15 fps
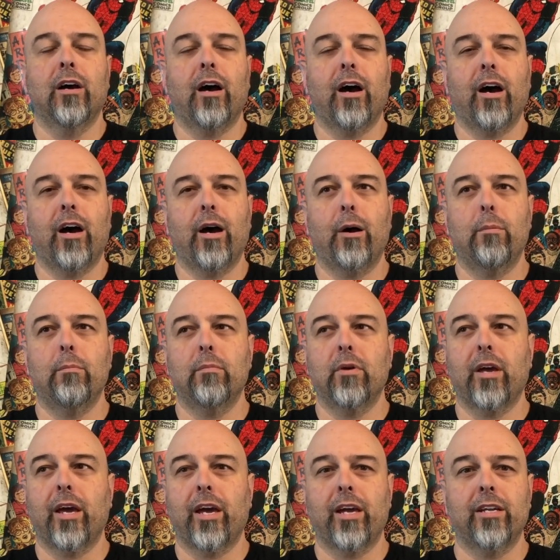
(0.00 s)

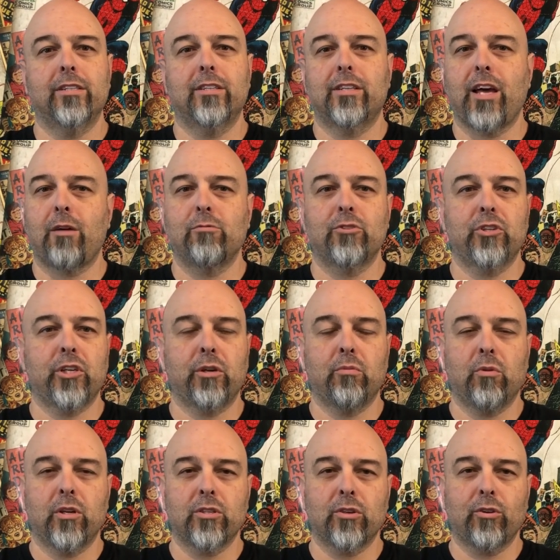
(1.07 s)
And that was it.
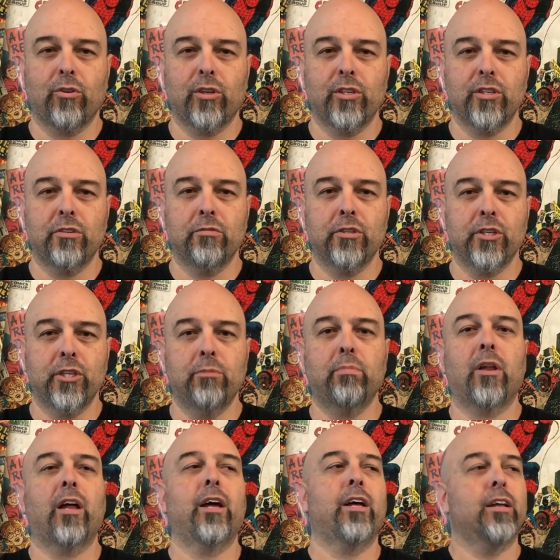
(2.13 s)
Once I got the DVD
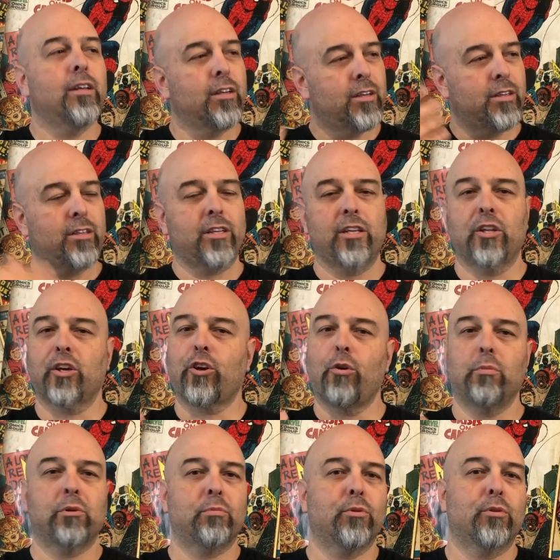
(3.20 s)
player, then the
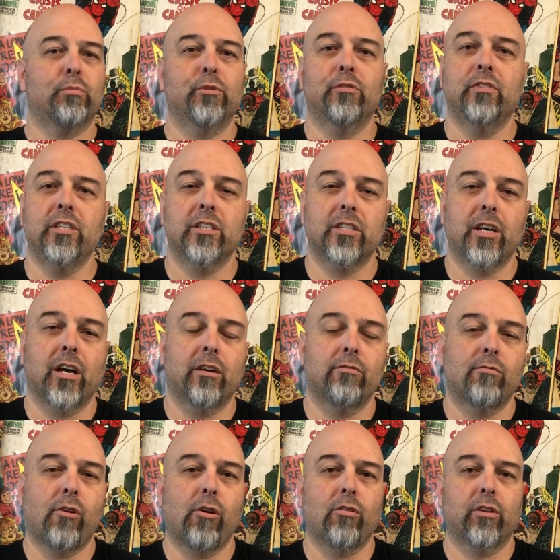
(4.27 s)
comic book movies started
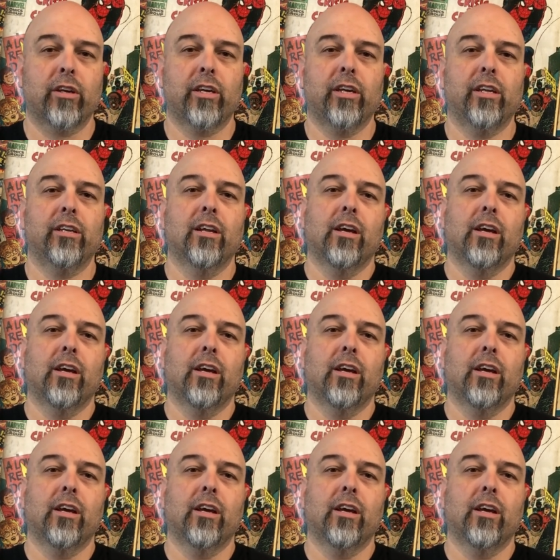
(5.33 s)
rolling in.